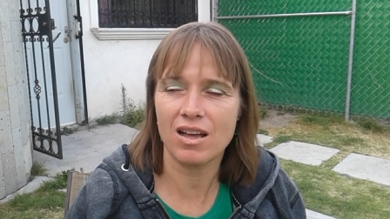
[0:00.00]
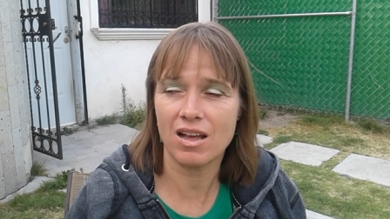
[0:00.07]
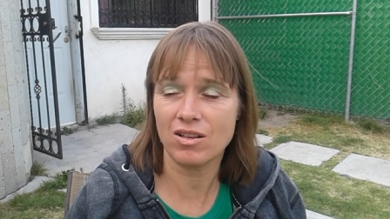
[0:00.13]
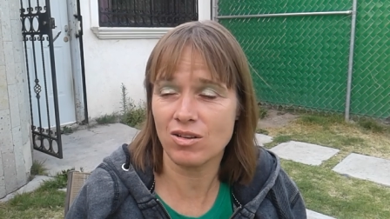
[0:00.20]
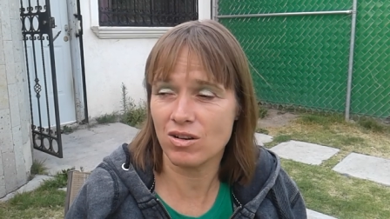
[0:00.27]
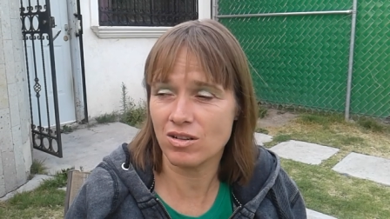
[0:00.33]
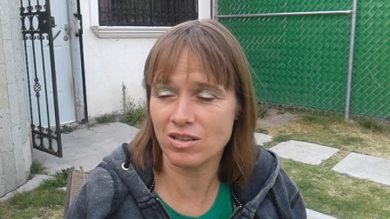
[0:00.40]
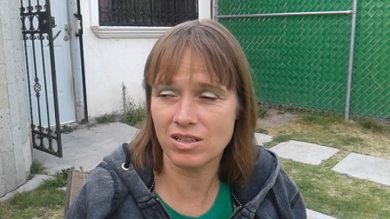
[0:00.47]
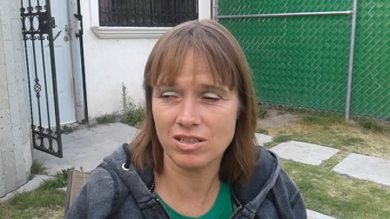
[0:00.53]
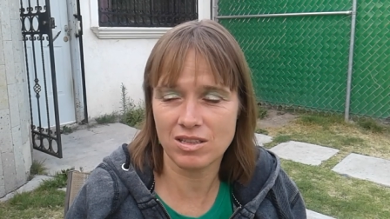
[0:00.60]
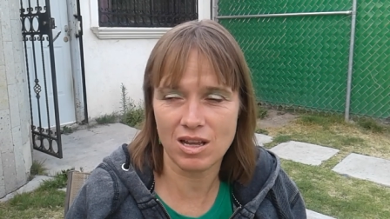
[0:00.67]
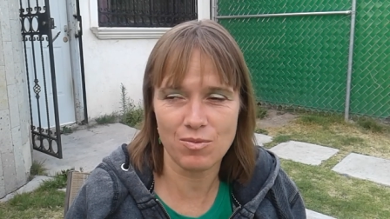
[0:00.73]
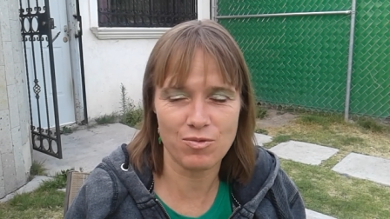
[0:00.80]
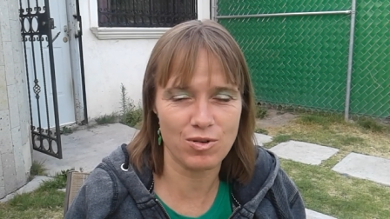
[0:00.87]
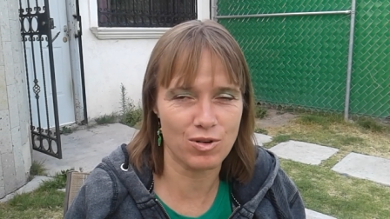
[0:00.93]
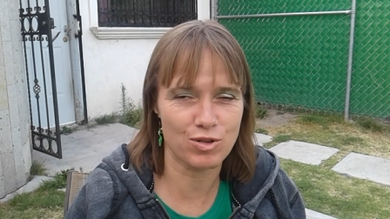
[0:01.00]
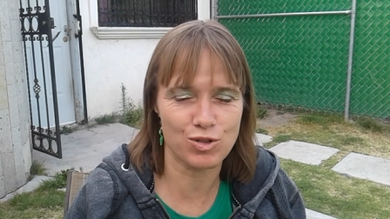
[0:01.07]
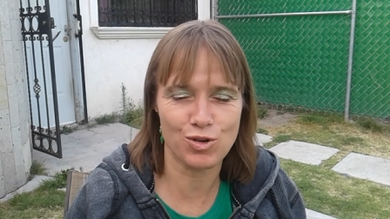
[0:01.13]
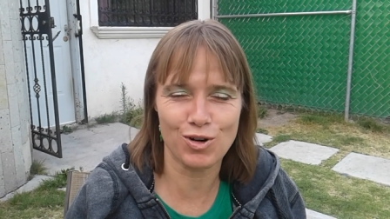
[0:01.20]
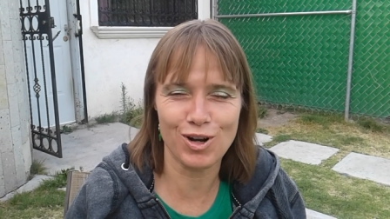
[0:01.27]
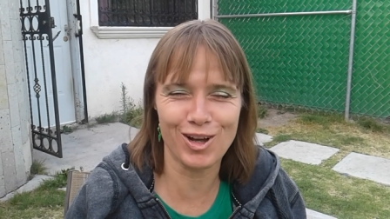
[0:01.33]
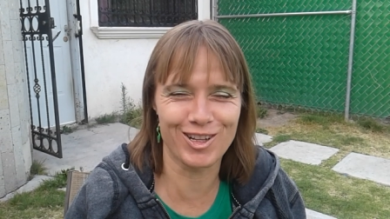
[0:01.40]
Yeah, I don't. This type for
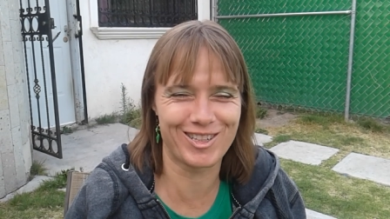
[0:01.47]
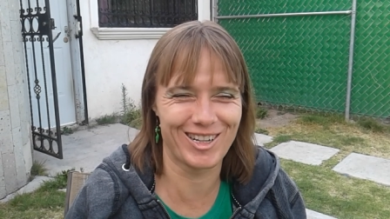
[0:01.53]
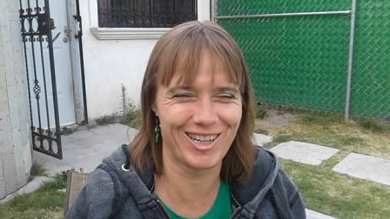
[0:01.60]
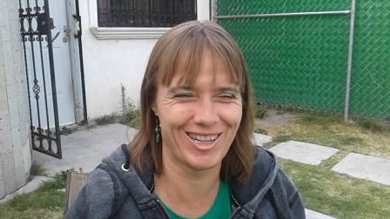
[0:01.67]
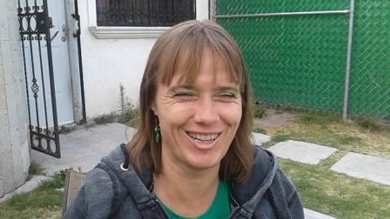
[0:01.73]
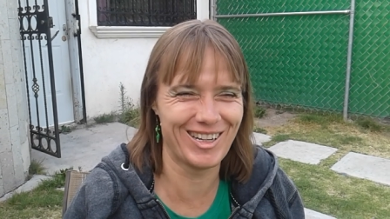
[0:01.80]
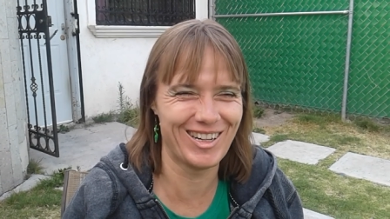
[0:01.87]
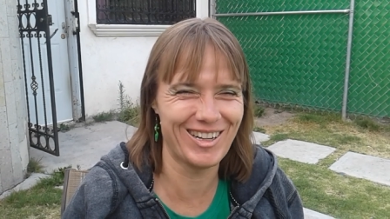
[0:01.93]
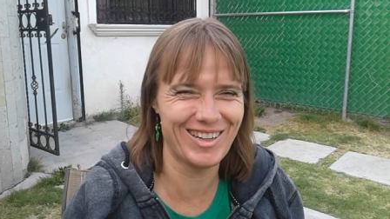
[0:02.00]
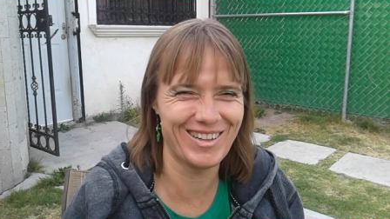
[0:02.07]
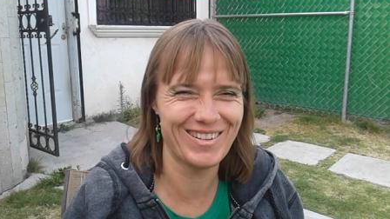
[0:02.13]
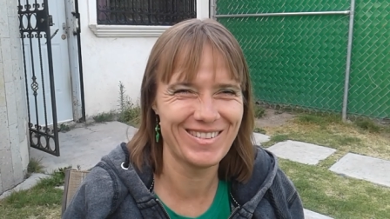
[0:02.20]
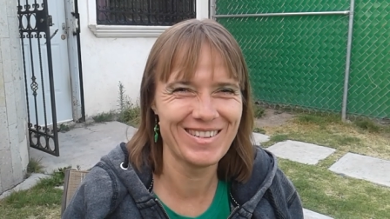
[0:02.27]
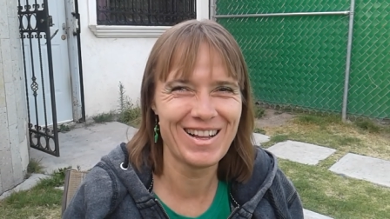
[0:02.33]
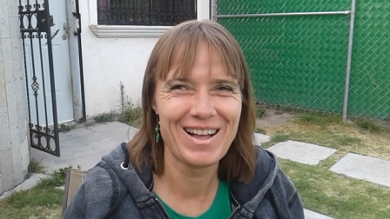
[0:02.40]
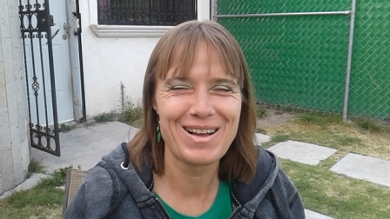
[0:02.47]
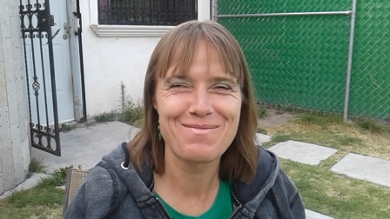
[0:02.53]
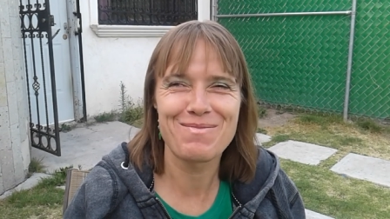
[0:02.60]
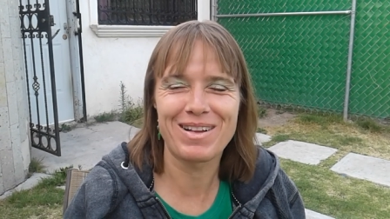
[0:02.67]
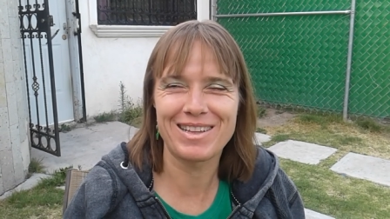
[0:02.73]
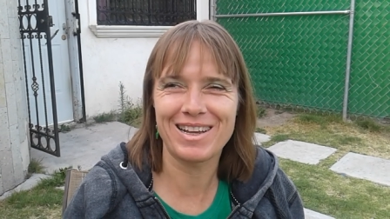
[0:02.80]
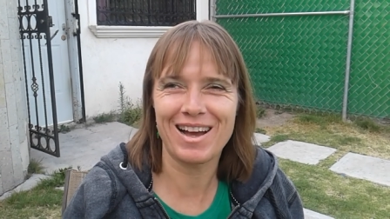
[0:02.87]
sure not.
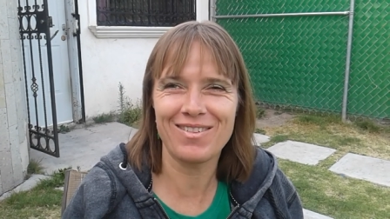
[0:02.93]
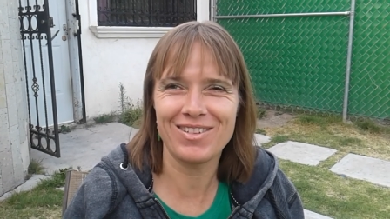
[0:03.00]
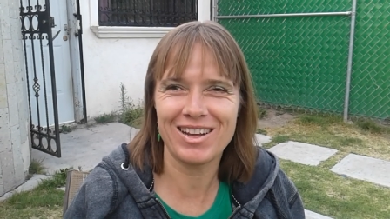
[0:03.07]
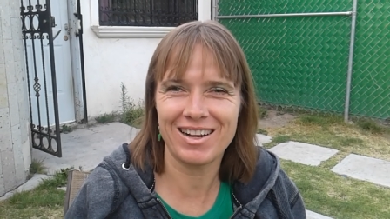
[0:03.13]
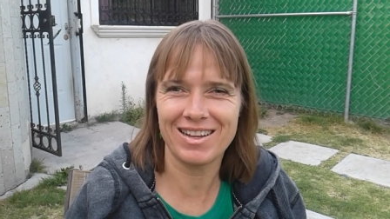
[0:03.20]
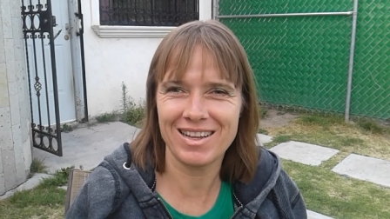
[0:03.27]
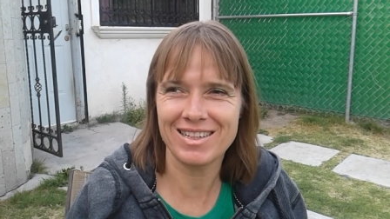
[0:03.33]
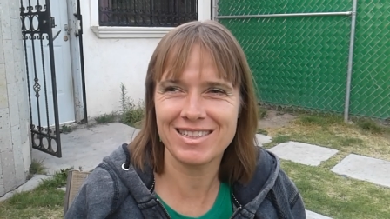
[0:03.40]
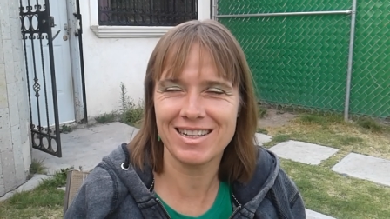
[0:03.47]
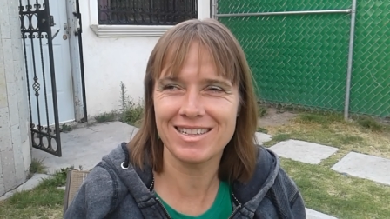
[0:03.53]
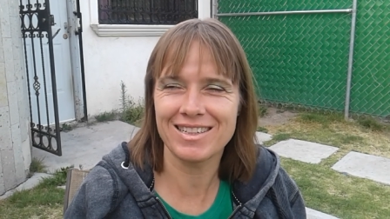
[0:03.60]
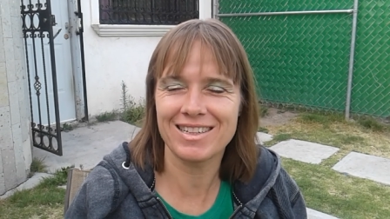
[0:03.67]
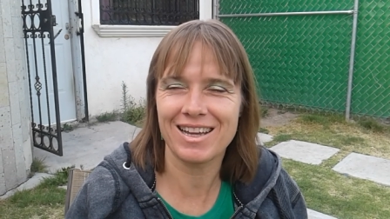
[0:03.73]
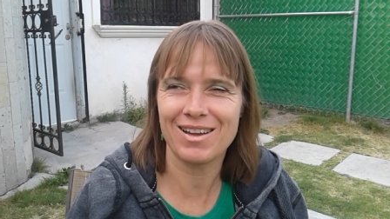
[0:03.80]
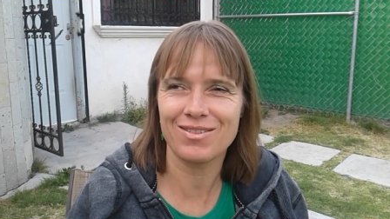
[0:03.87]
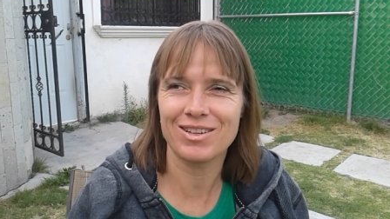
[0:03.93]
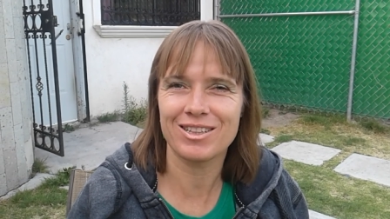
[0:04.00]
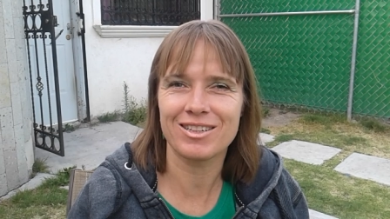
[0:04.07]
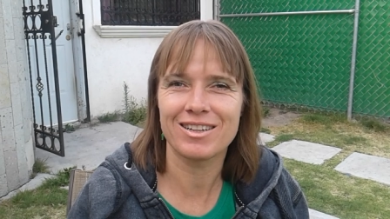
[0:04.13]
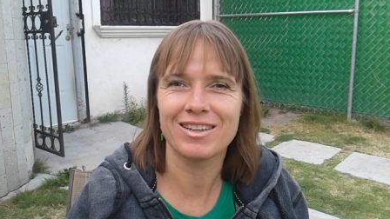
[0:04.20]
But caviar, yes, I did have it.